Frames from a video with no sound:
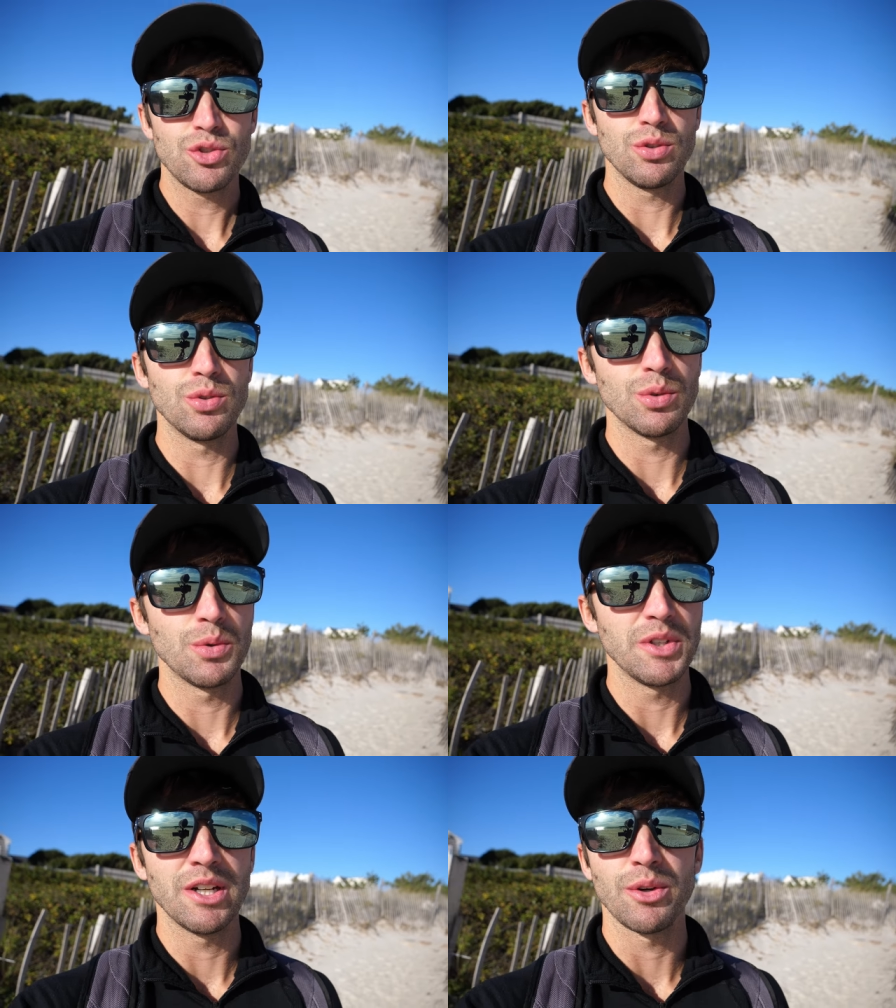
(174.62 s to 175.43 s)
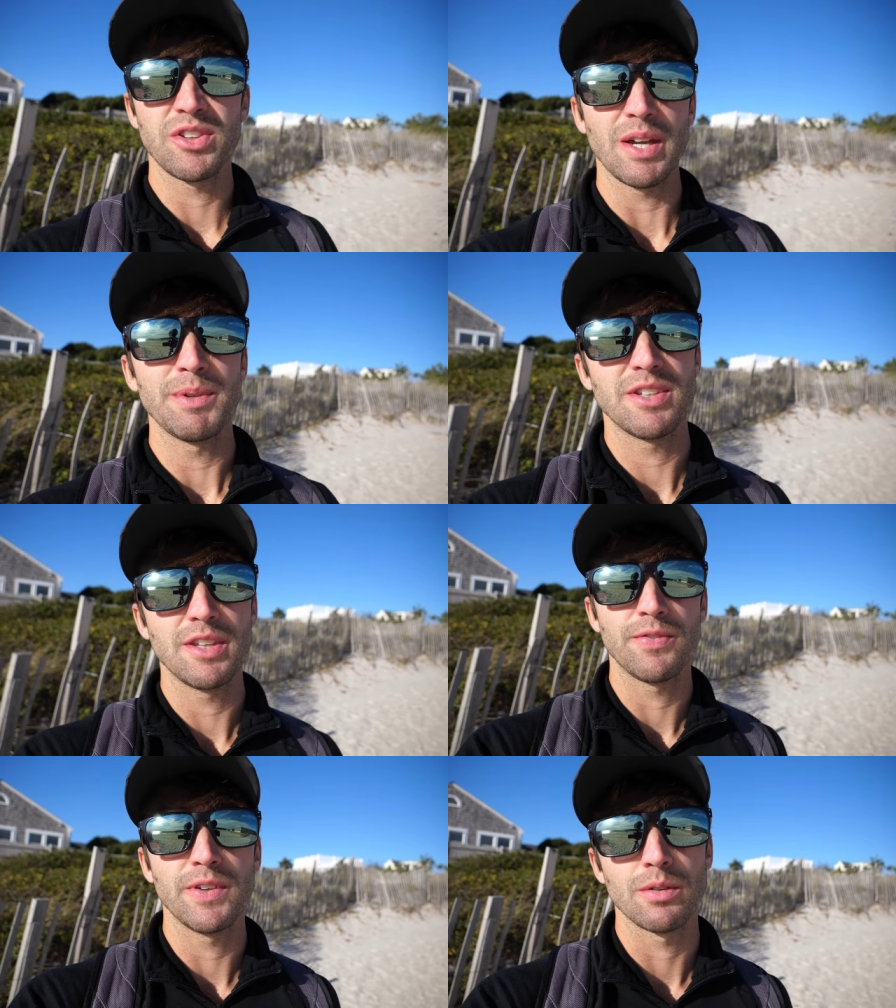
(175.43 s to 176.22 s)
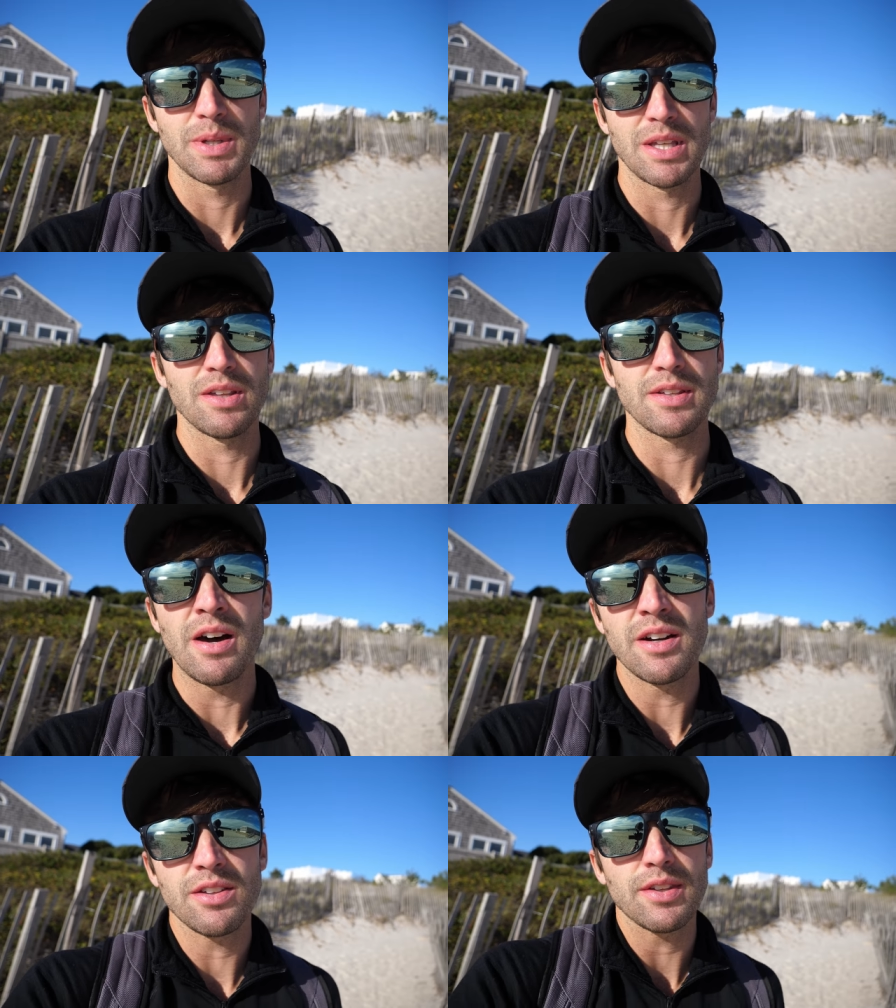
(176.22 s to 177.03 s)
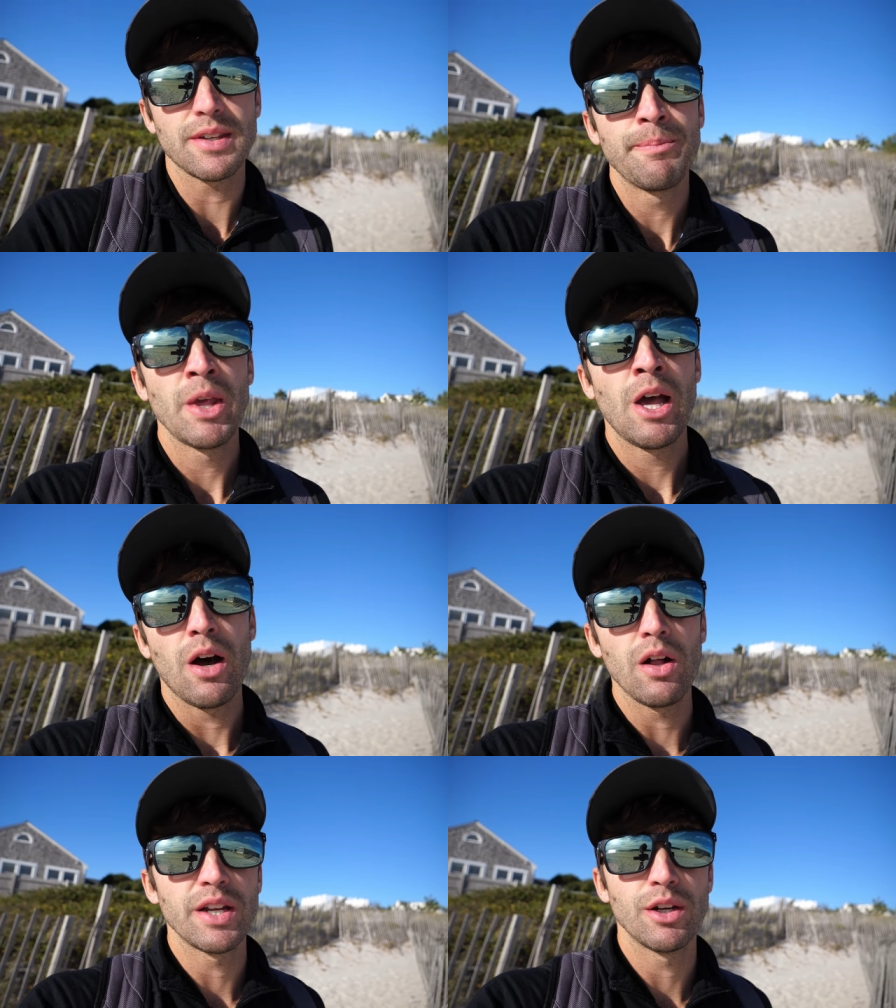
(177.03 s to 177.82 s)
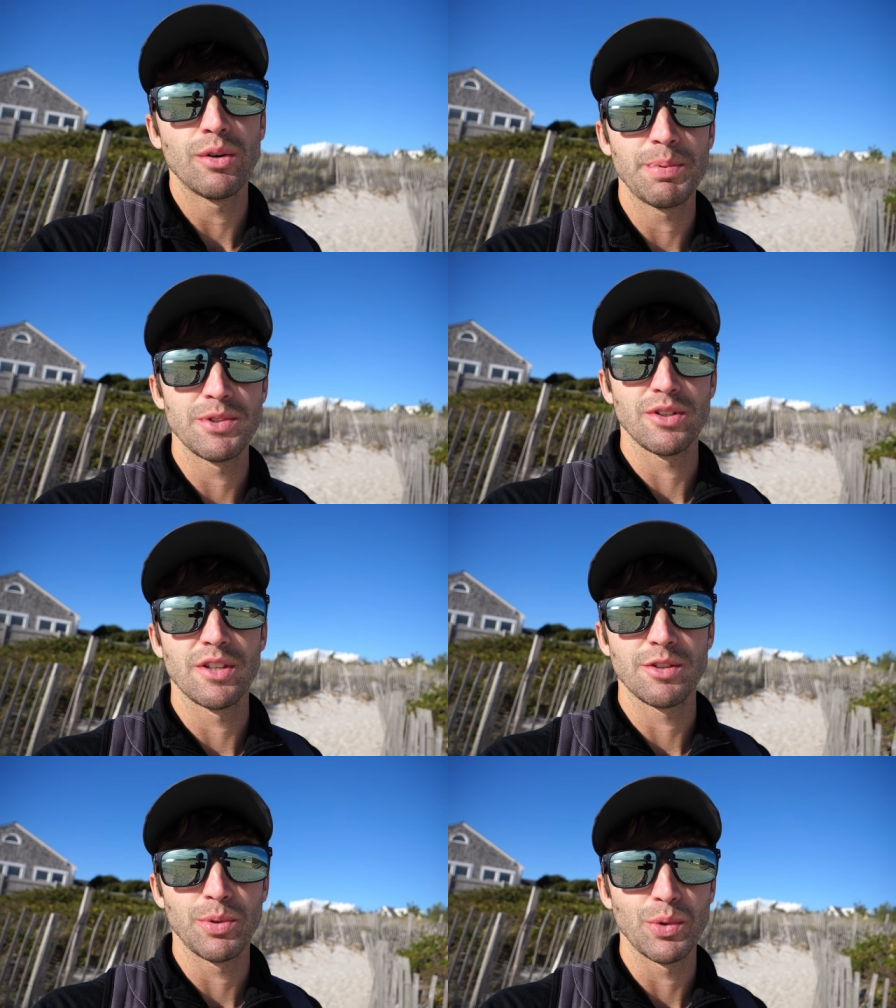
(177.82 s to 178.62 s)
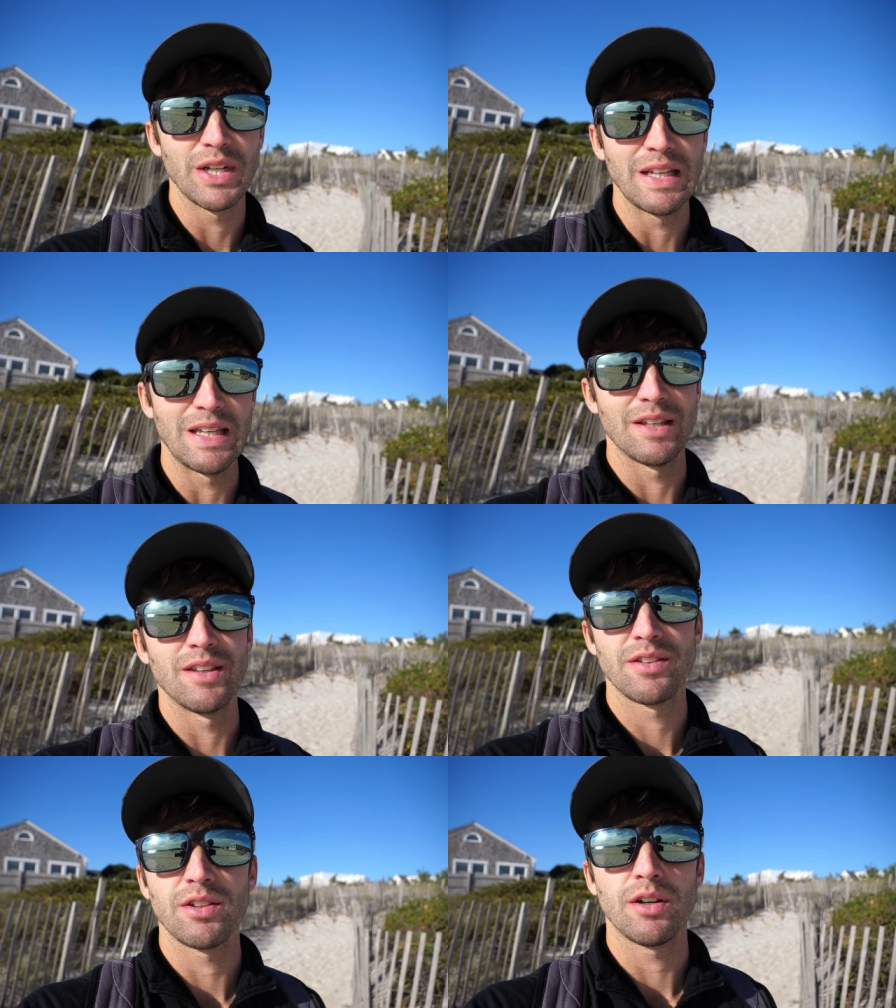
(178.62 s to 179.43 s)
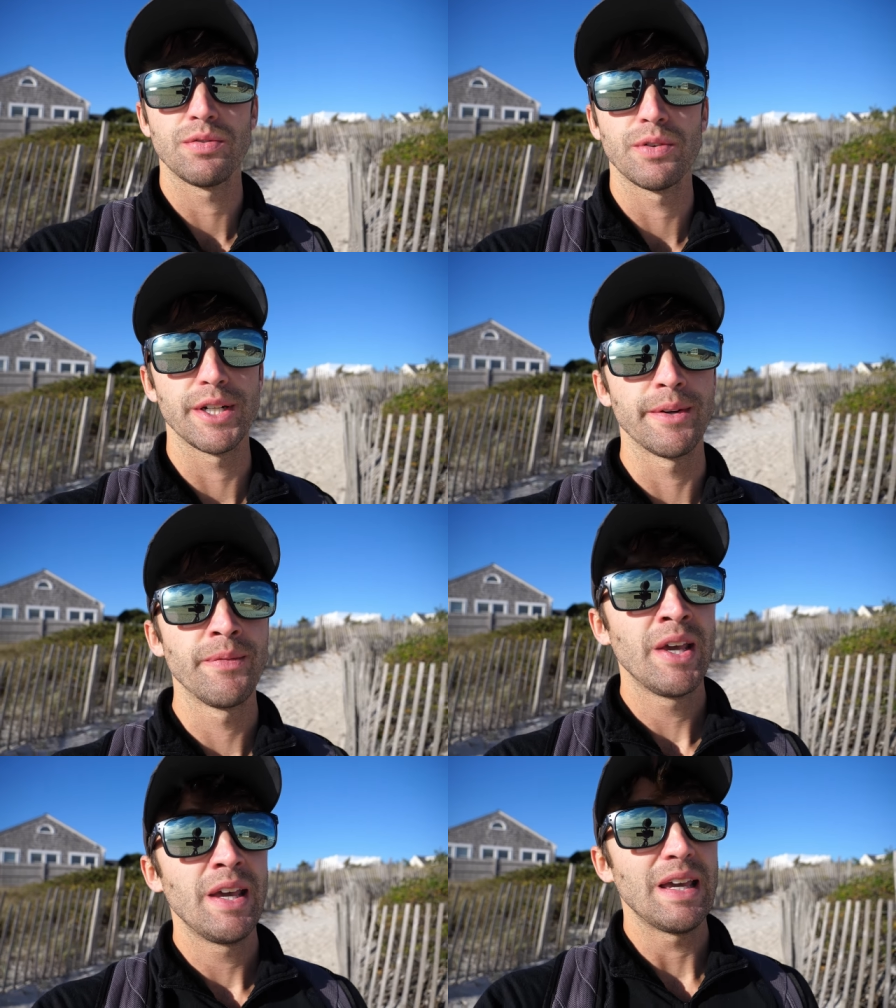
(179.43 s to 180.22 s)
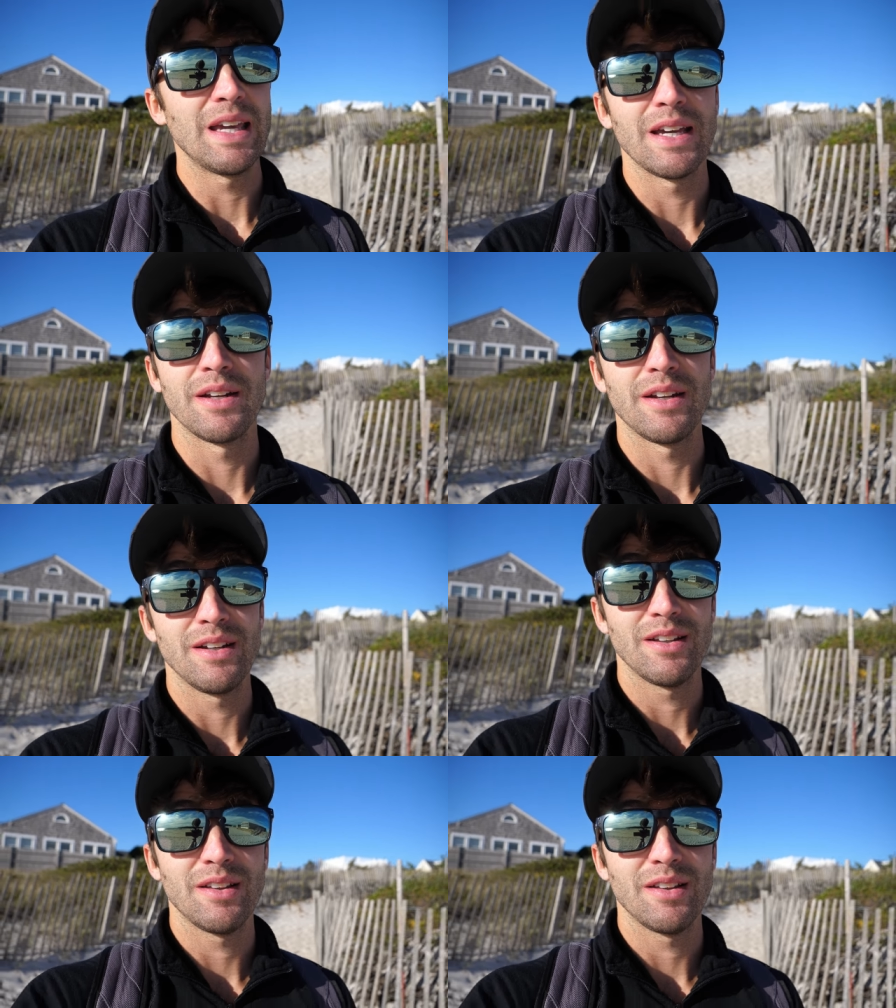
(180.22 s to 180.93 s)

to, you know, step into this field because honestly, all I know up until this point is software and